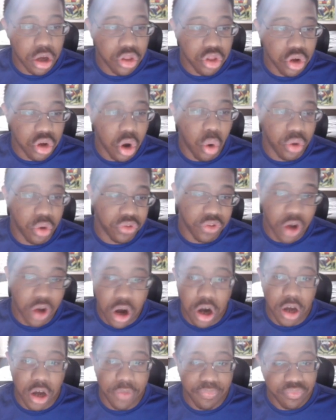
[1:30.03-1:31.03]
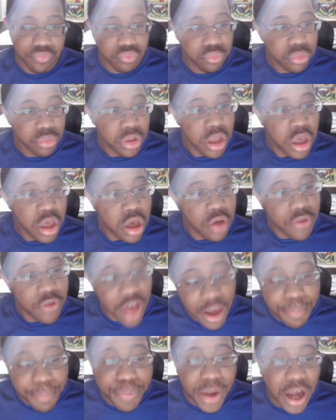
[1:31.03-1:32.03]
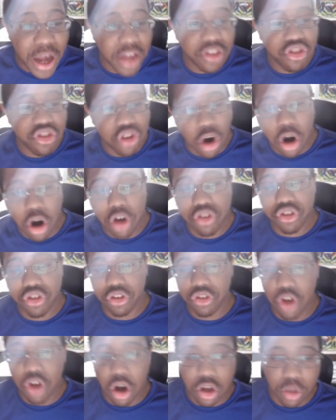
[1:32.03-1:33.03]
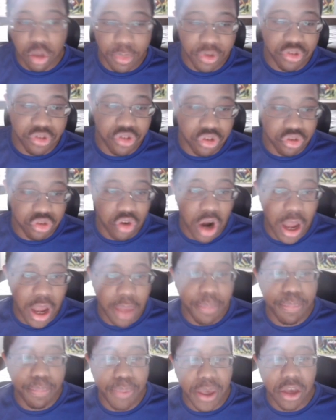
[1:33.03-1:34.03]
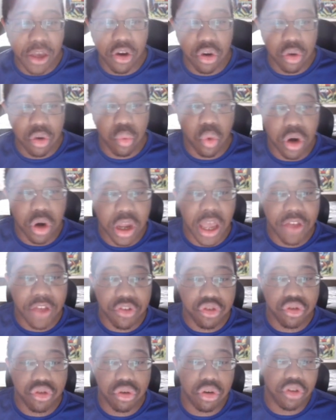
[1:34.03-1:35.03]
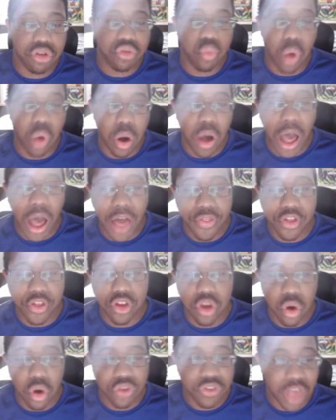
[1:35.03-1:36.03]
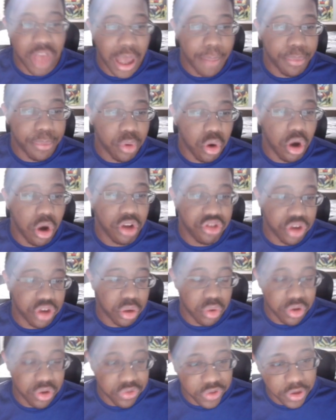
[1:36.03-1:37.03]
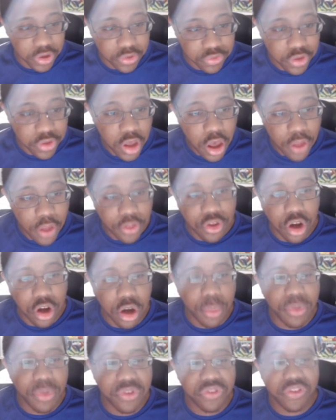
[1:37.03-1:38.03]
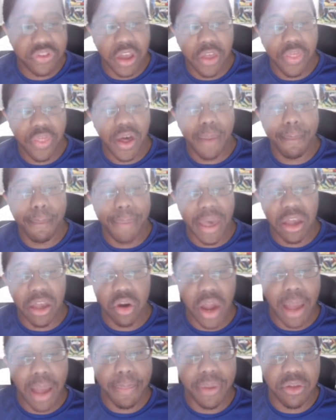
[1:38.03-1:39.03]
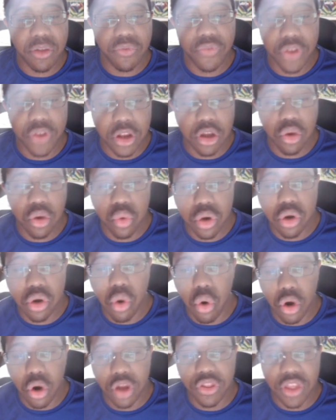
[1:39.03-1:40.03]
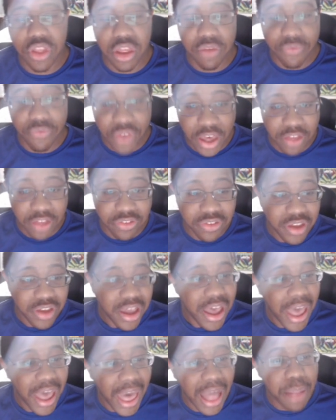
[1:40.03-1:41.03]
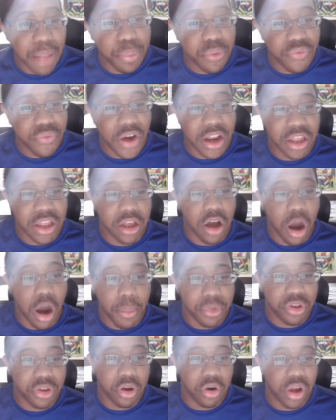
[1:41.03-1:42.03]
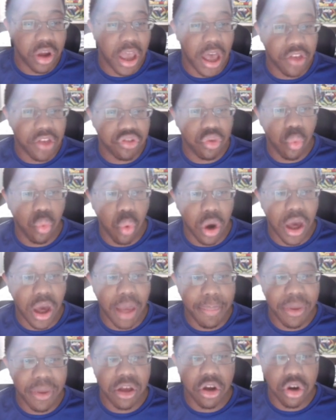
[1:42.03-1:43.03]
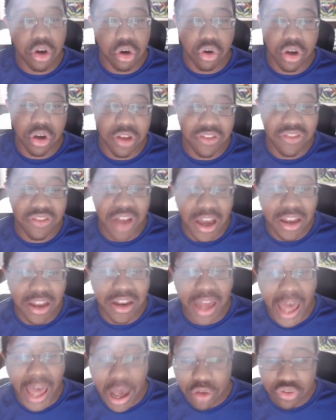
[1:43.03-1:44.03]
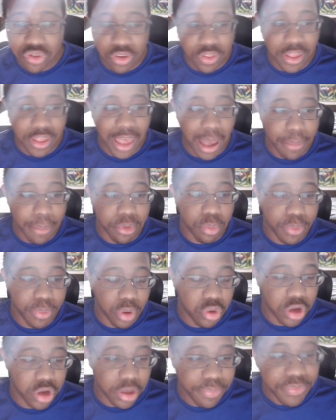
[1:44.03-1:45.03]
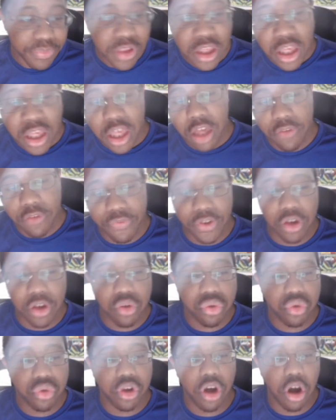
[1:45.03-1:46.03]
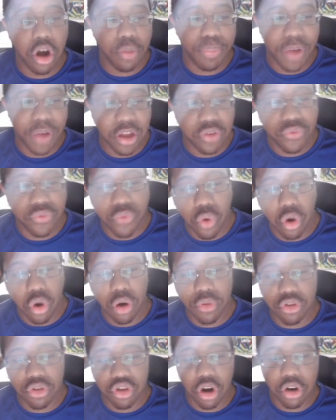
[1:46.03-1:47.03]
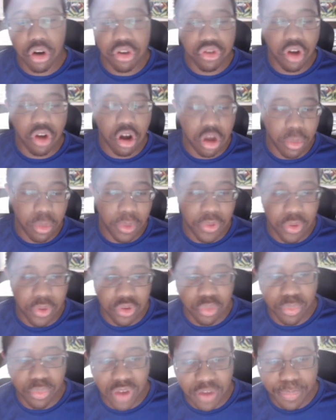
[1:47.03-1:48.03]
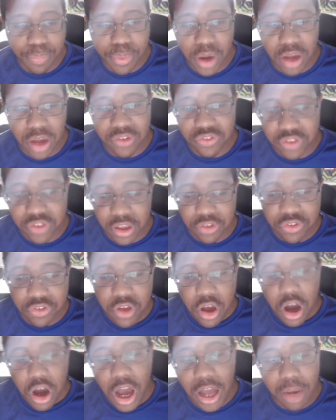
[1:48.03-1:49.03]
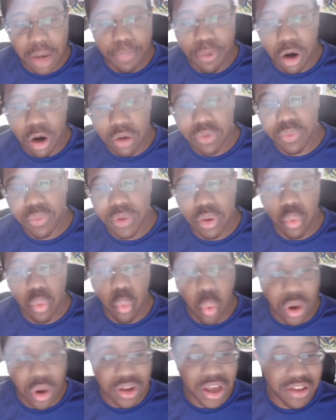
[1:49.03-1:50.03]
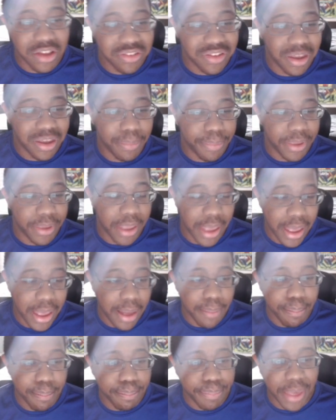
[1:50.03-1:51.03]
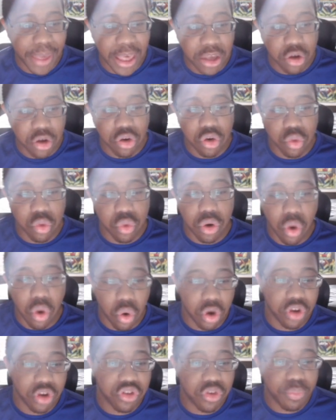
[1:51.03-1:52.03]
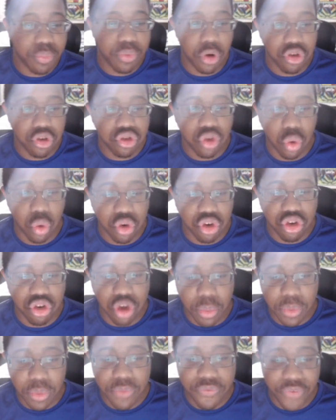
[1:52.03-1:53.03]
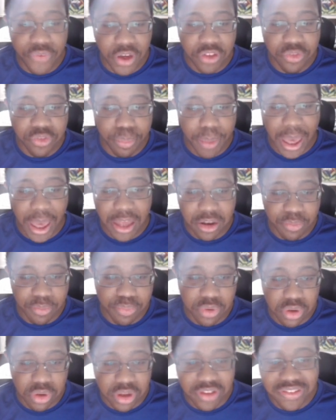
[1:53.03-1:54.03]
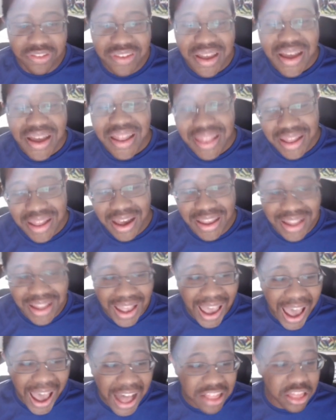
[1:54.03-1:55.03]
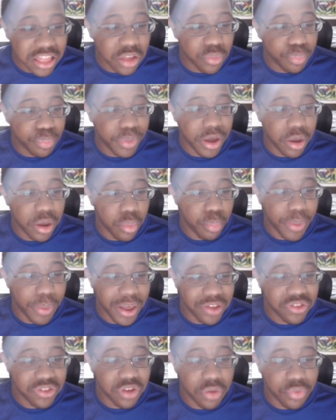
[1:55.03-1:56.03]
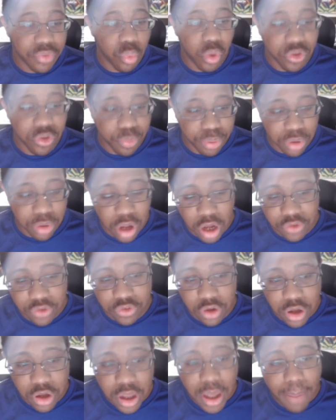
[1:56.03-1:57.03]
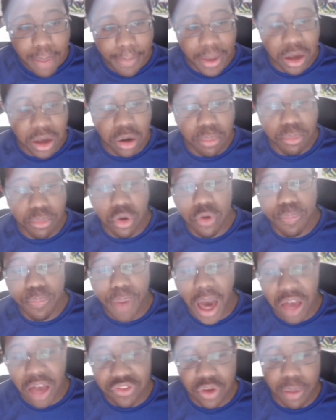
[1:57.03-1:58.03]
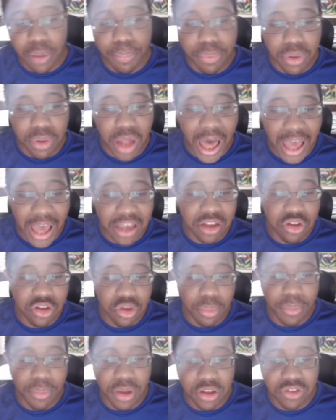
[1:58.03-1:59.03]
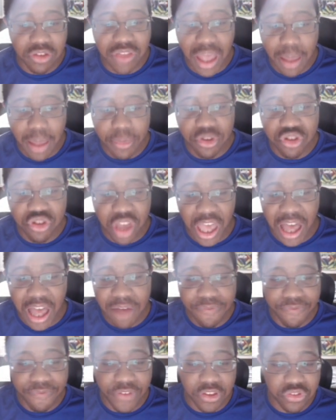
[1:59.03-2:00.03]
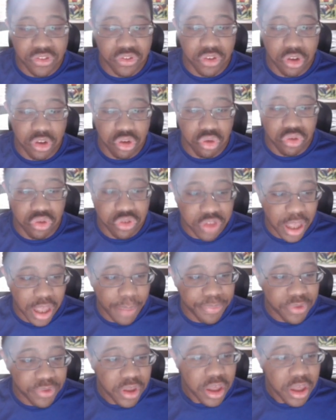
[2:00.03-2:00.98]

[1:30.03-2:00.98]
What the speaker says: goings on. FBI charging documents describe Baker working as a journalist while at the U.S. Capitol on January 6th. The documents state that Baker had been video recording the event and providing commentary as to what had been occurring inside and outside the Capitol building. In Figure 3 on page 4 of the charging document, the FBI states, at approximately 1:19 p.m., Baker recorded his approach towards a double-fence manned police line at the base of the West Plaza. Baker moved past a black damaged half-fence into steps,